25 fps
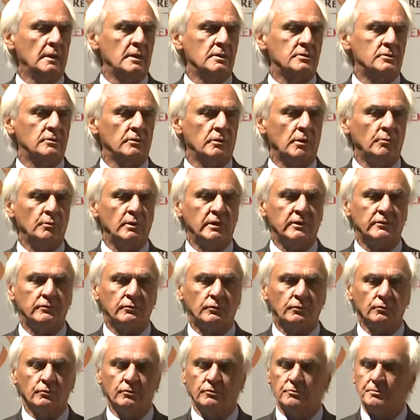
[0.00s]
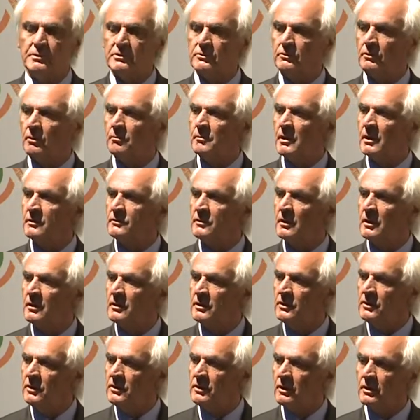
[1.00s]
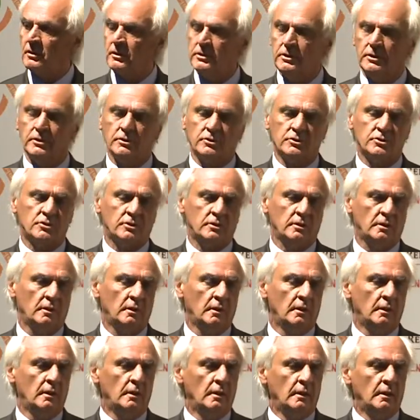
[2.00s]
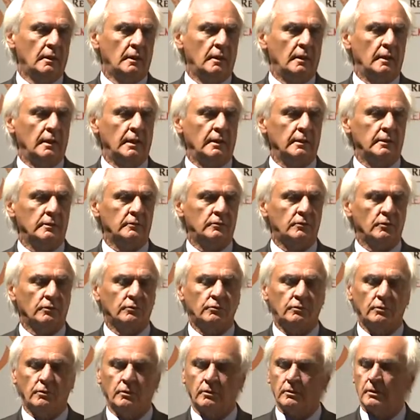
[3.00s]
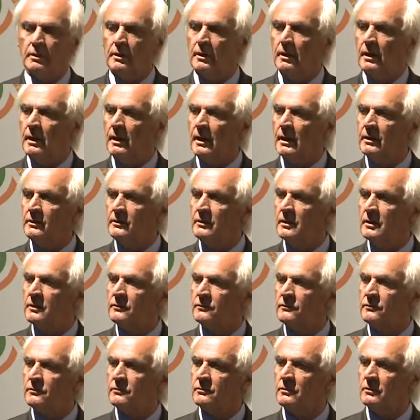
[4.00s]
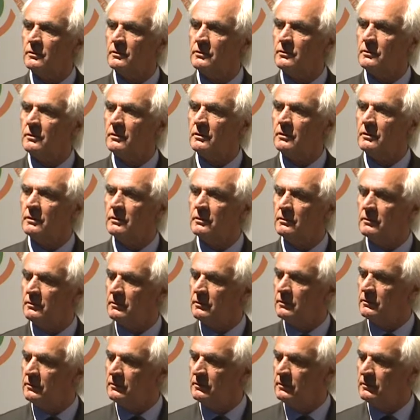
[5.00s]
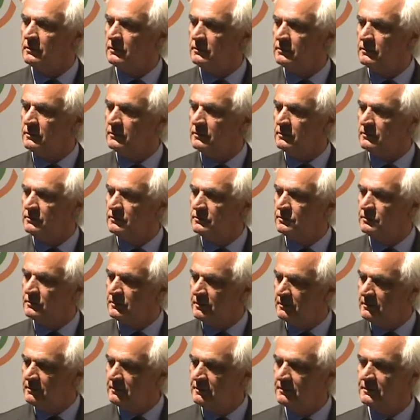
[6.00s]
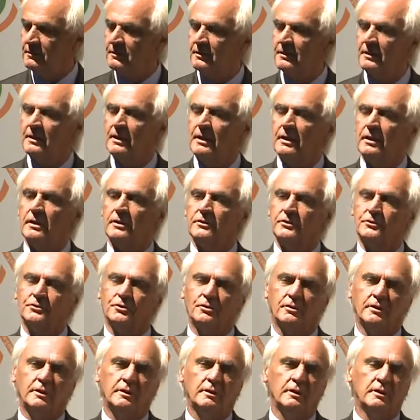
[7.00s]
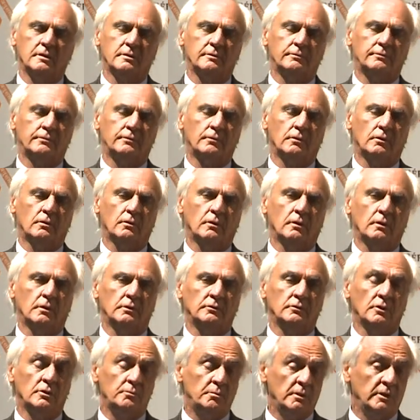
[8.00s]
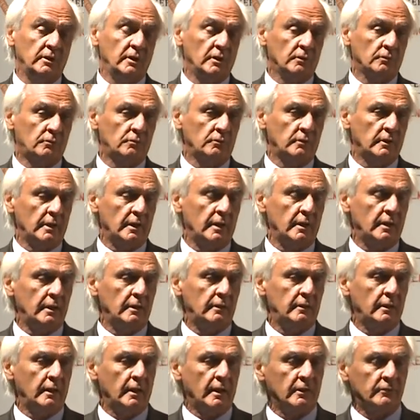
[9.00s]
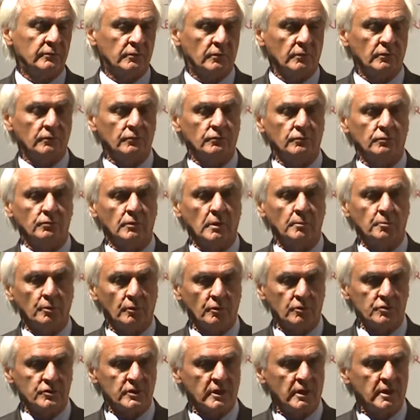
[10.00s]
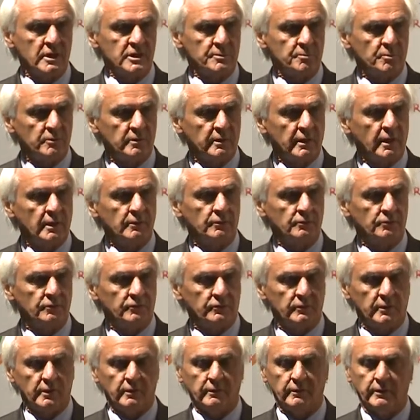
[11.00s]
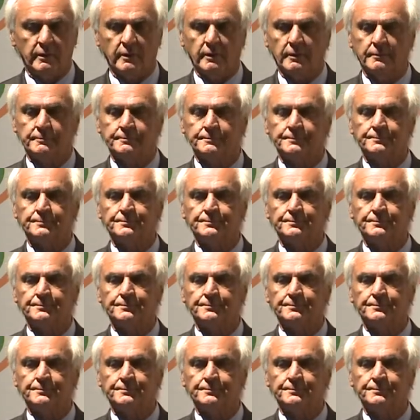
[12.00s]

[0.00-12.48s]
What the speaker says: So I will excuse Mr. Martin Hirsch and Dr. Agnès Suzy, sorry, for not being here today. They asked us to apologize, but they had to stay there.